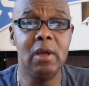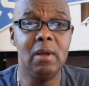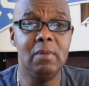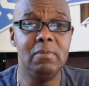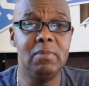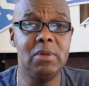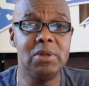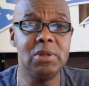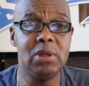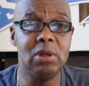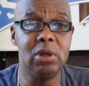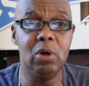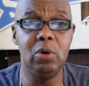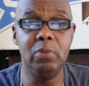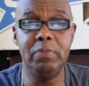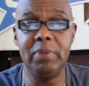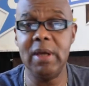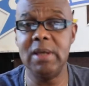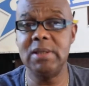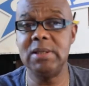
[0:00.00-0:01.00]
Mr.
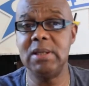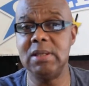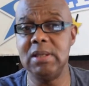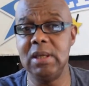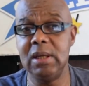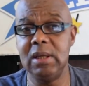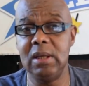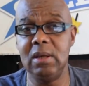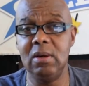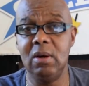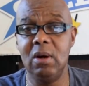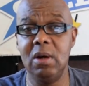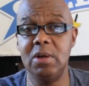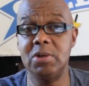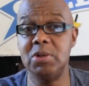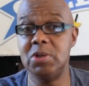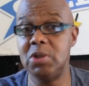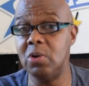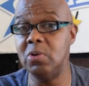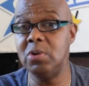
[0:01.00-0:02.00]
Lopez is in the
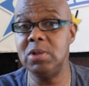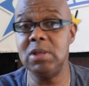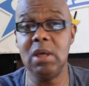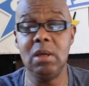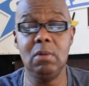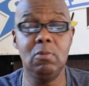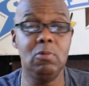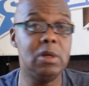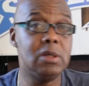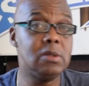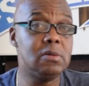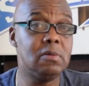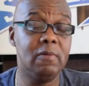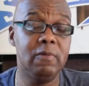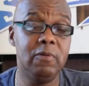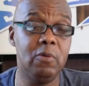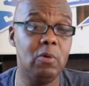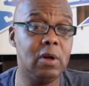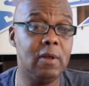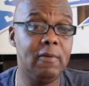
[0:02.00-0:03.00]
yards. 13 wins from
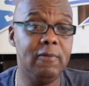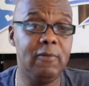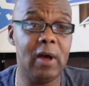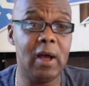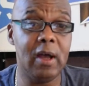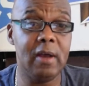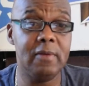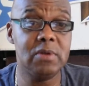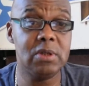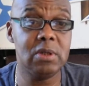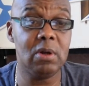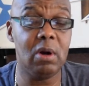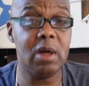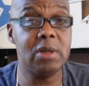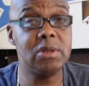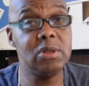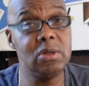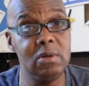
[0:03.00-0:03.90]
45 starts.